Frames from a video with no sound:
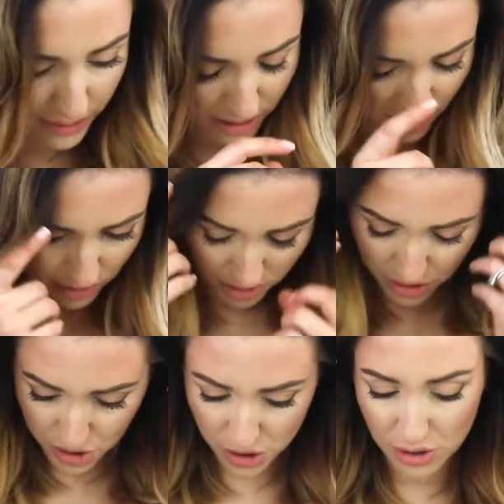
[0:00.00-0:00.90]
we go
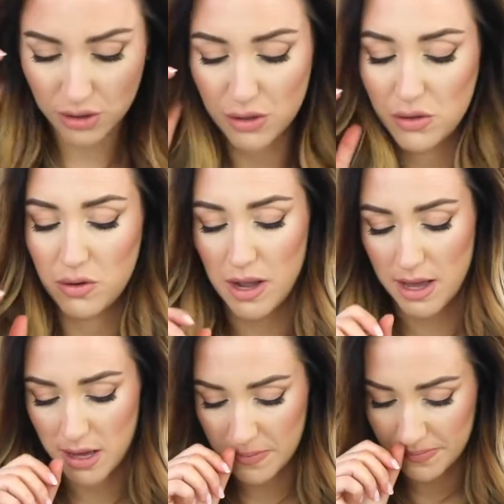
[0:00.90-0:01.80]
on to
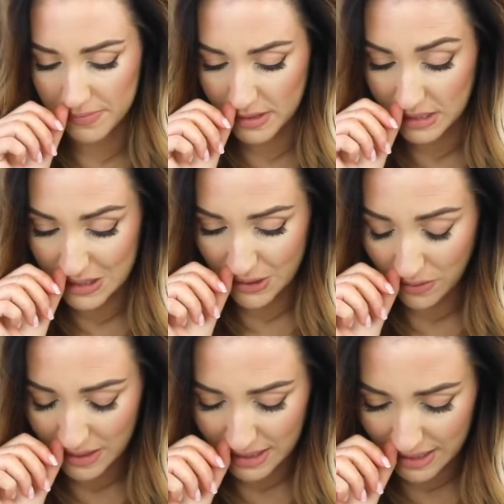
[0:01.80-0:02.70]

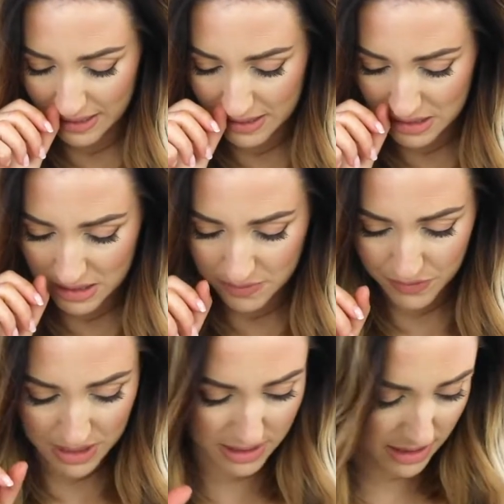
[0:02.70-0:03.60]
chocolate and